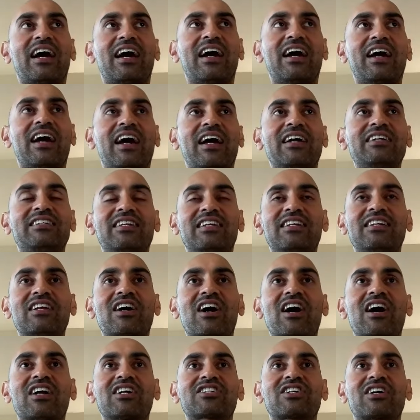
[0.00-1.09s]
I, I did
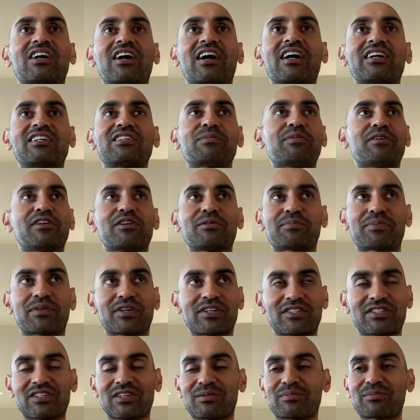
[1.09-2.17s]
not try to build a
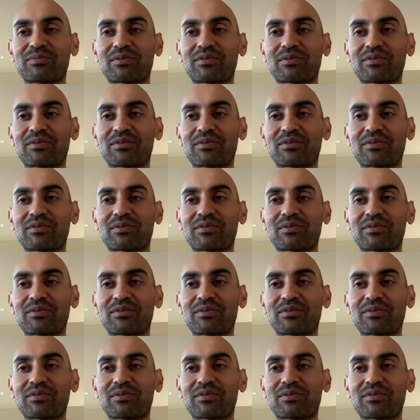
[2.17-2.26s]
personal